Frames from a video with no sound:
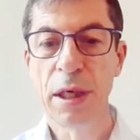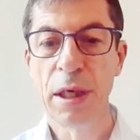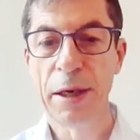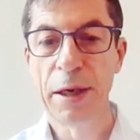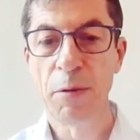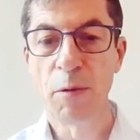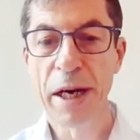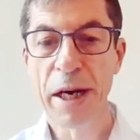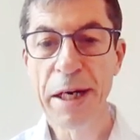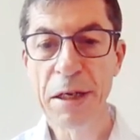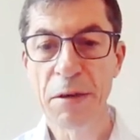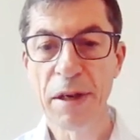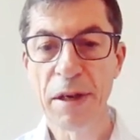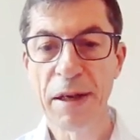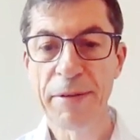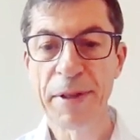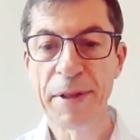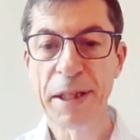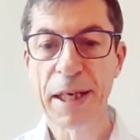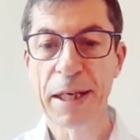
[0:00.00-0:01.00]
had
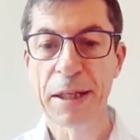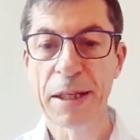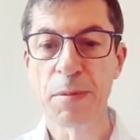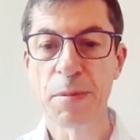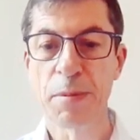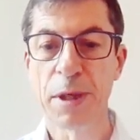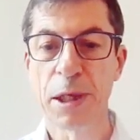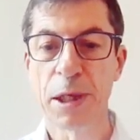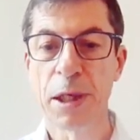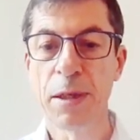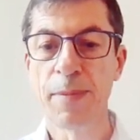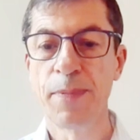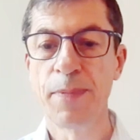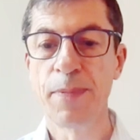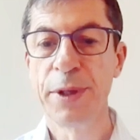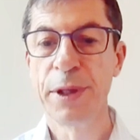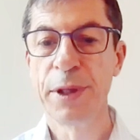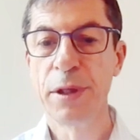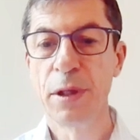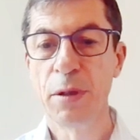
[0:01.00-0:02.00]
radiographic axSpA,
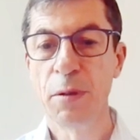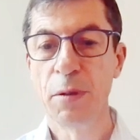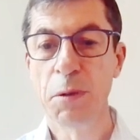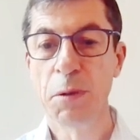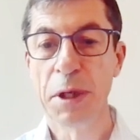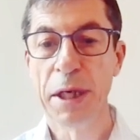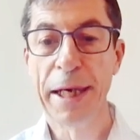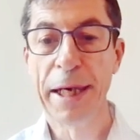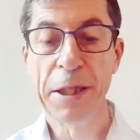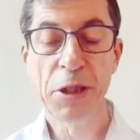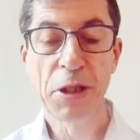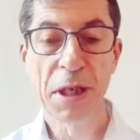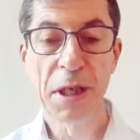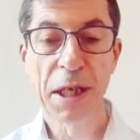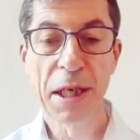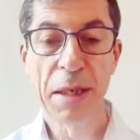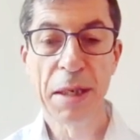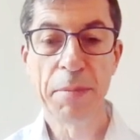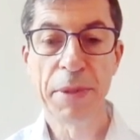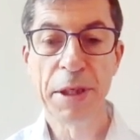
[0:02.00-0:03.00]
were
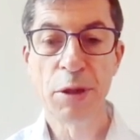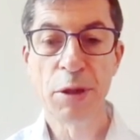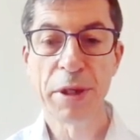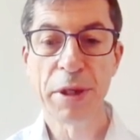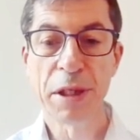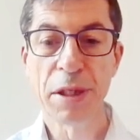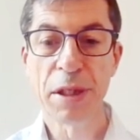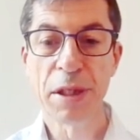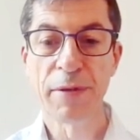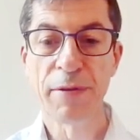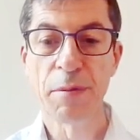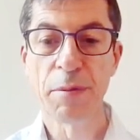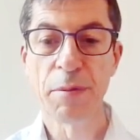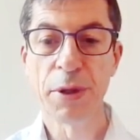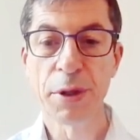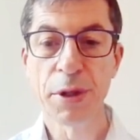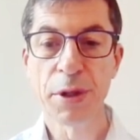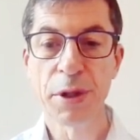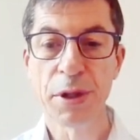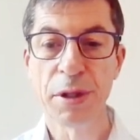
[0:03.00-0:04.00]
HLA-B27
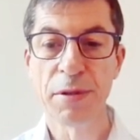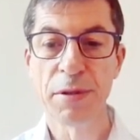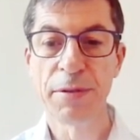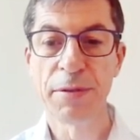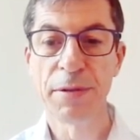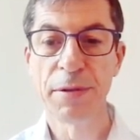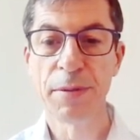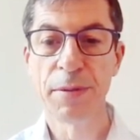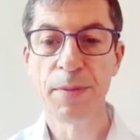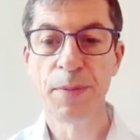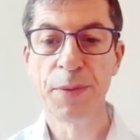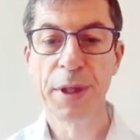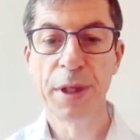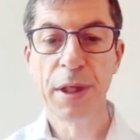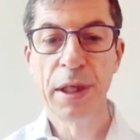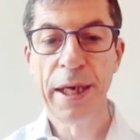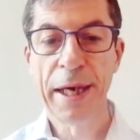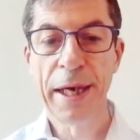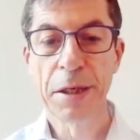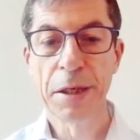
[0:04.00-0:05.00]
positive,
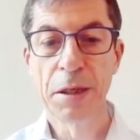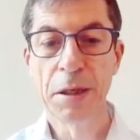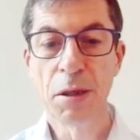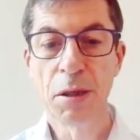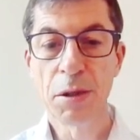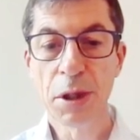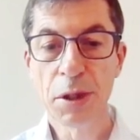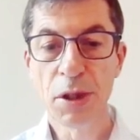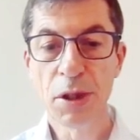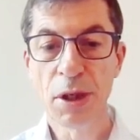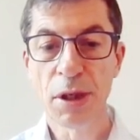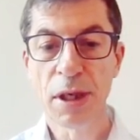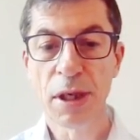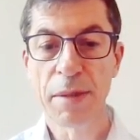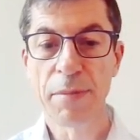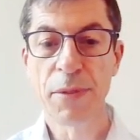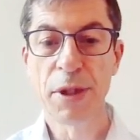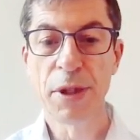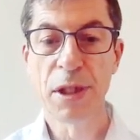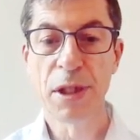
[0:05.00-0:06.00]
had a longer
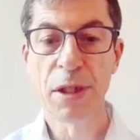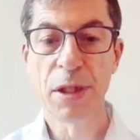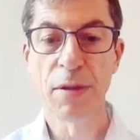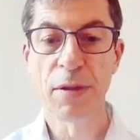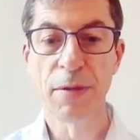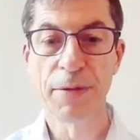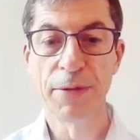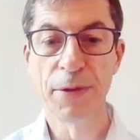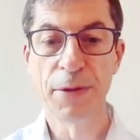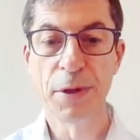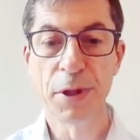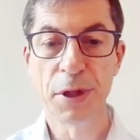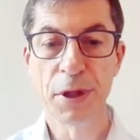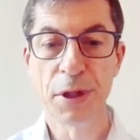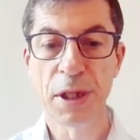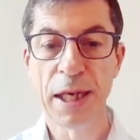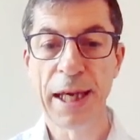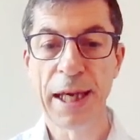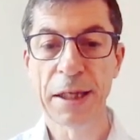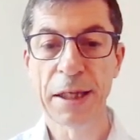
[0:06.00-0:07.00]
time since
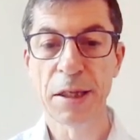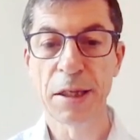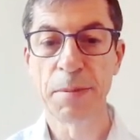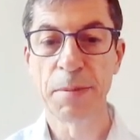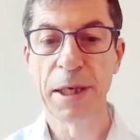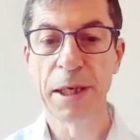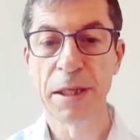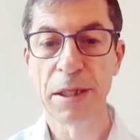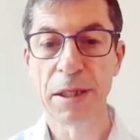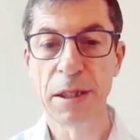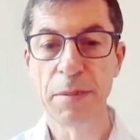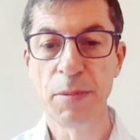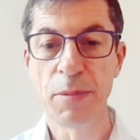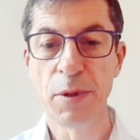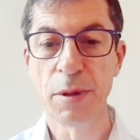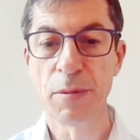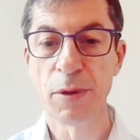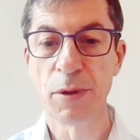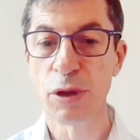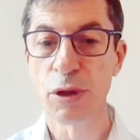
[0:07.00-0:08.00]
first axSpA
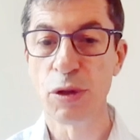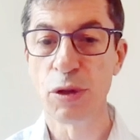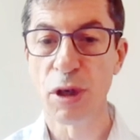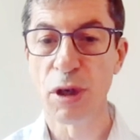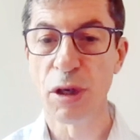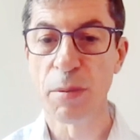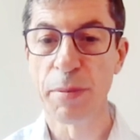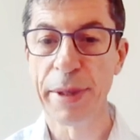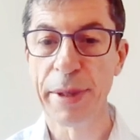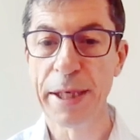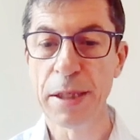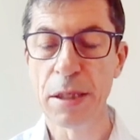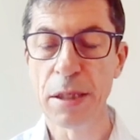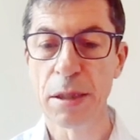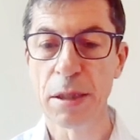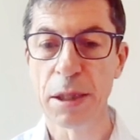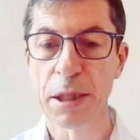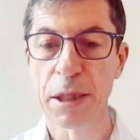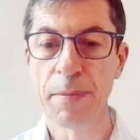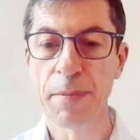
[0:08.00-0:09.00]
symptoms to trial
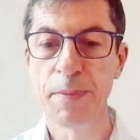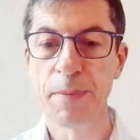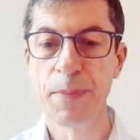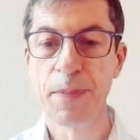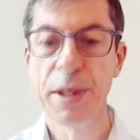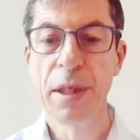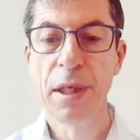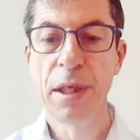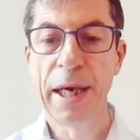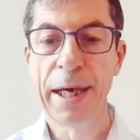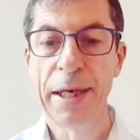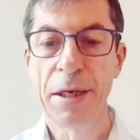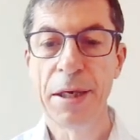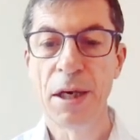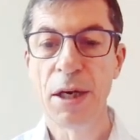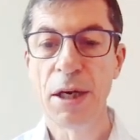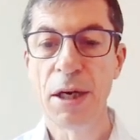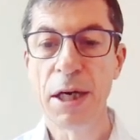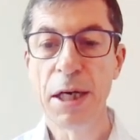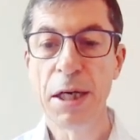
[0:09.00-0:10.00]
baseline, had
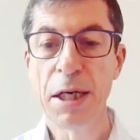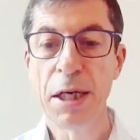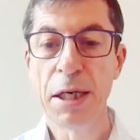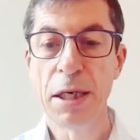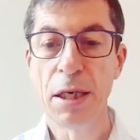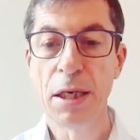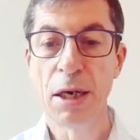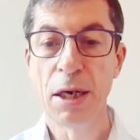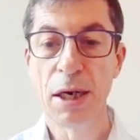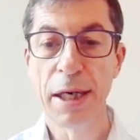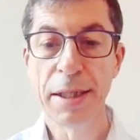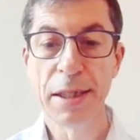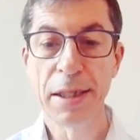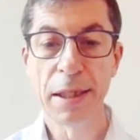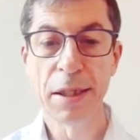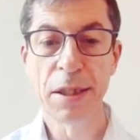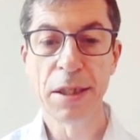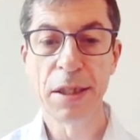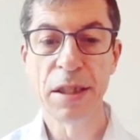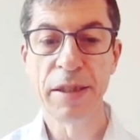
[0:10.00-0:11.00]
higher
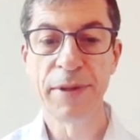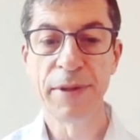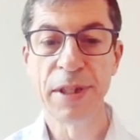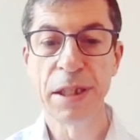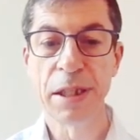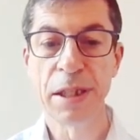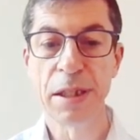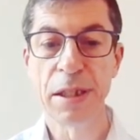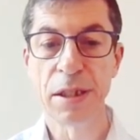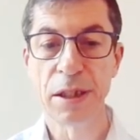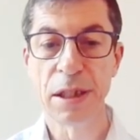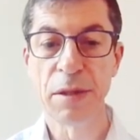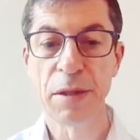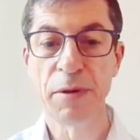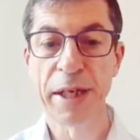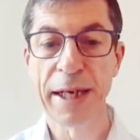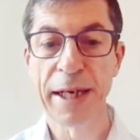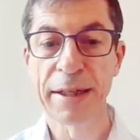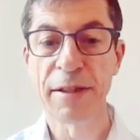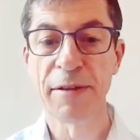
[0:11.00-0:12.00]
high-sensitivity
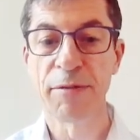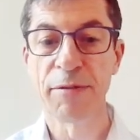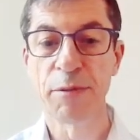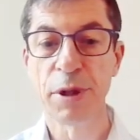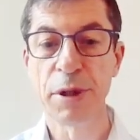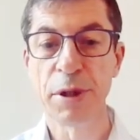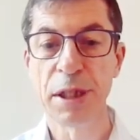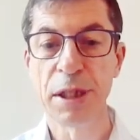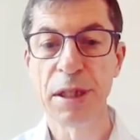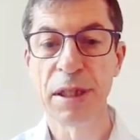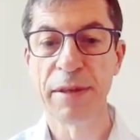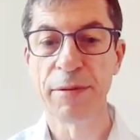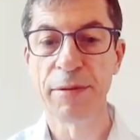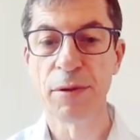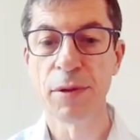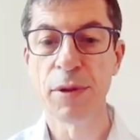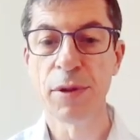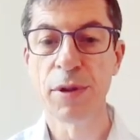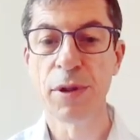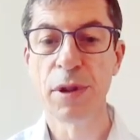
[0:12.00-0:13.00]
C-reactive protein
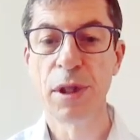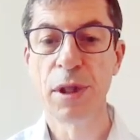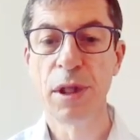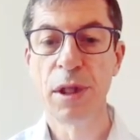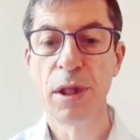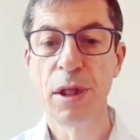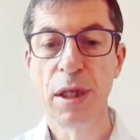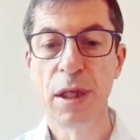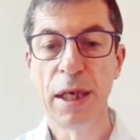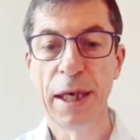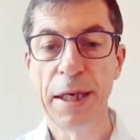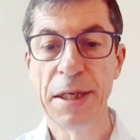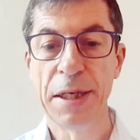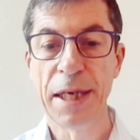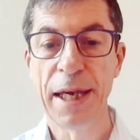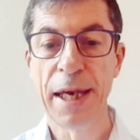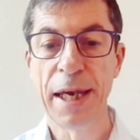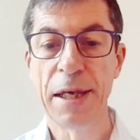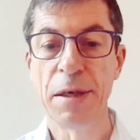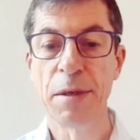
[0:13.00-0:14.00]
levels, and
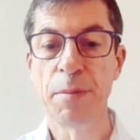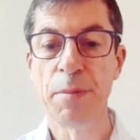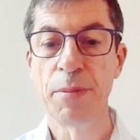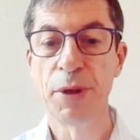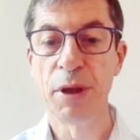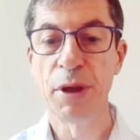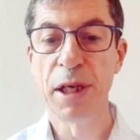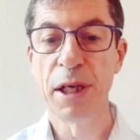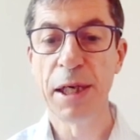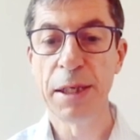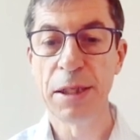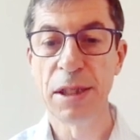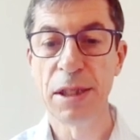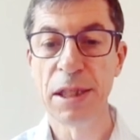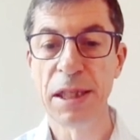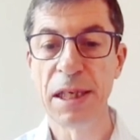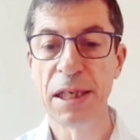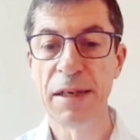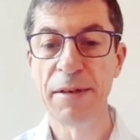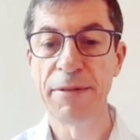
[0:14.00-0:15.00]
had prior
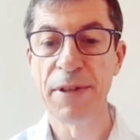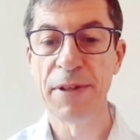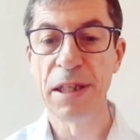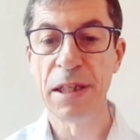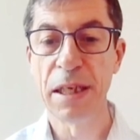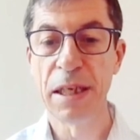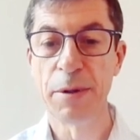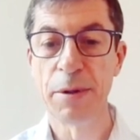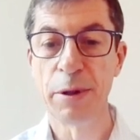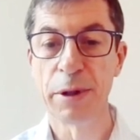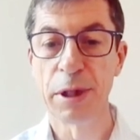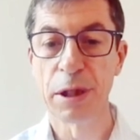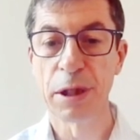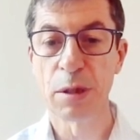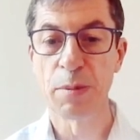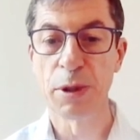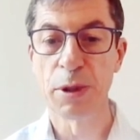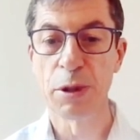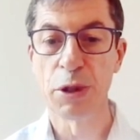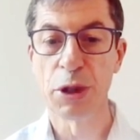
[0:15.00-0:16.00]
TNF inhibitor
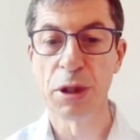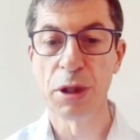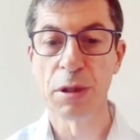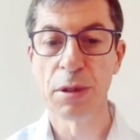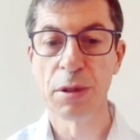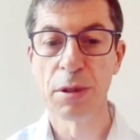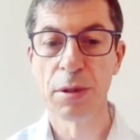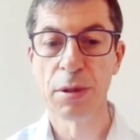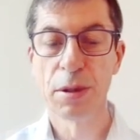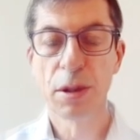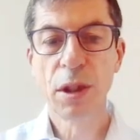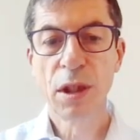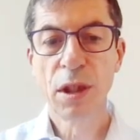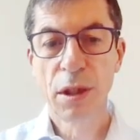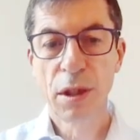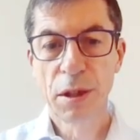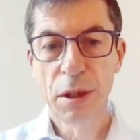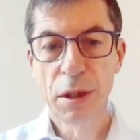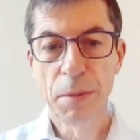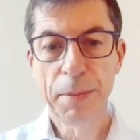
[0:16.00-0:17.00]
exposure.
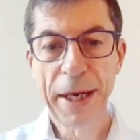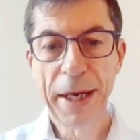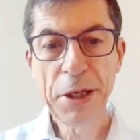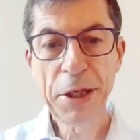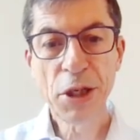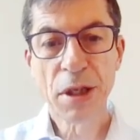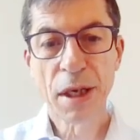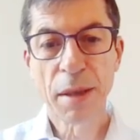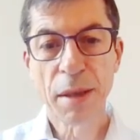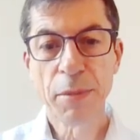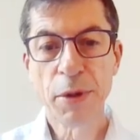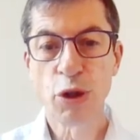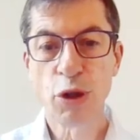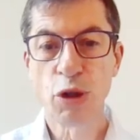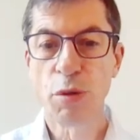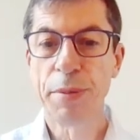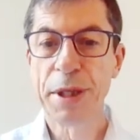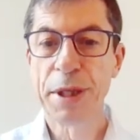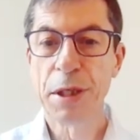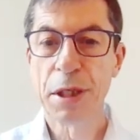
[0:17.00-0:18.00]
The patient numbers
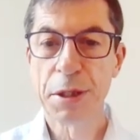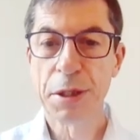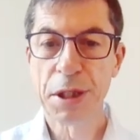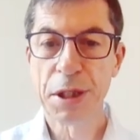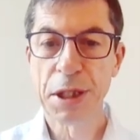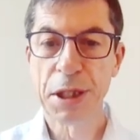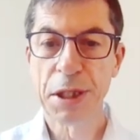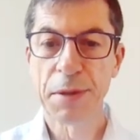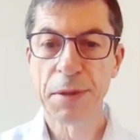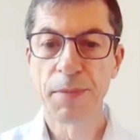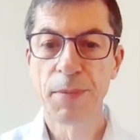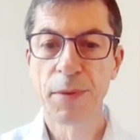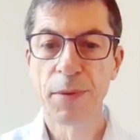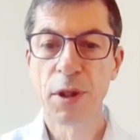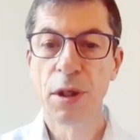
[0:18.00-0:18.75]
should be noted here.